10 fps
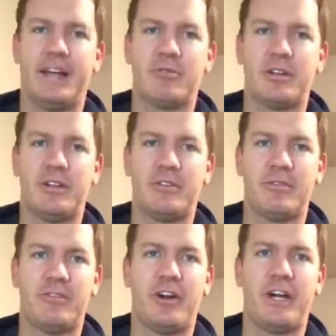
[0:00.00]
dealing with
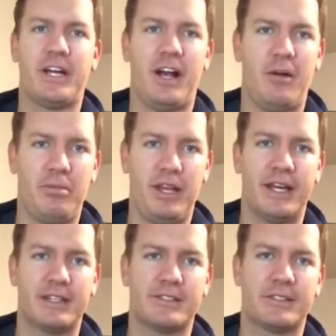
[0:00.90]
very
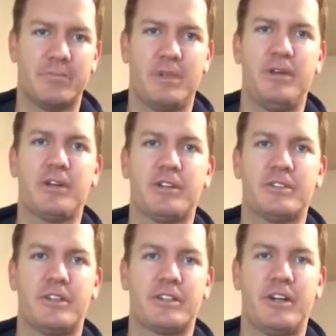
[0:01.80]
complex computers
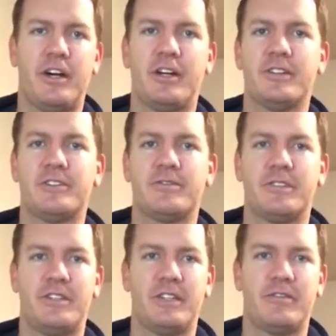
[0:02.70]
on cars. We're
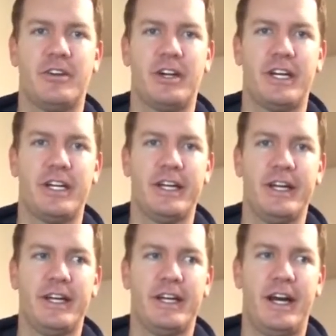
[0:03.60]
dealing with very
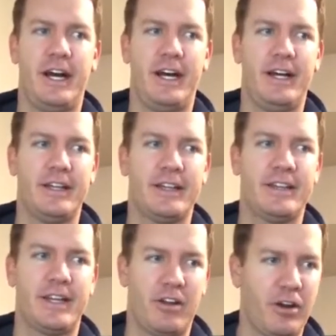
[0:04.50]

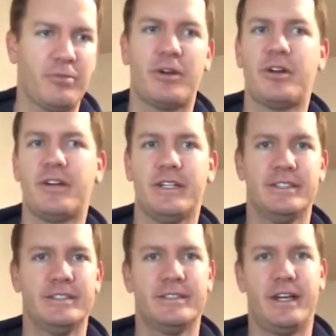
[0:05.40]
thick armor
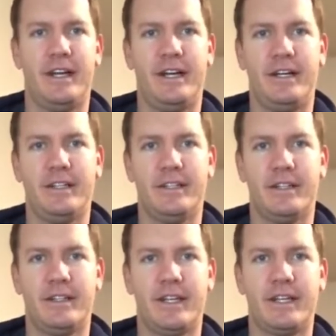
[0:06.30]
and
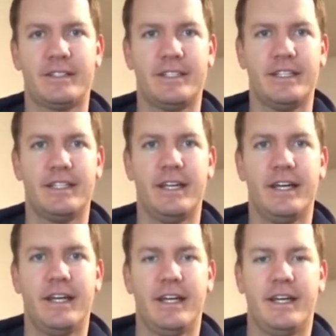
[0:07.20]
things that
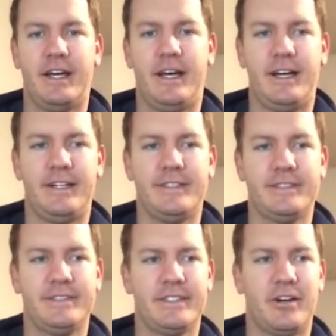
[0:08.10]

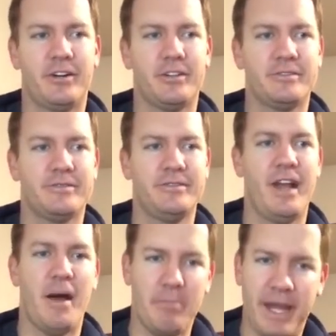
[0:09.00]
are
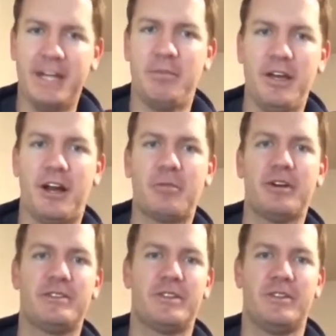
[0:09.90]
not made to be
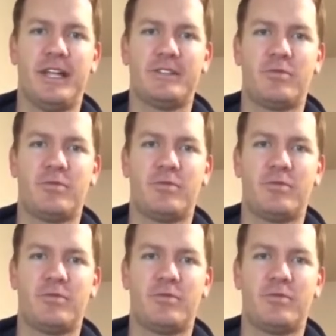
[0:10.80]
armored. So that's one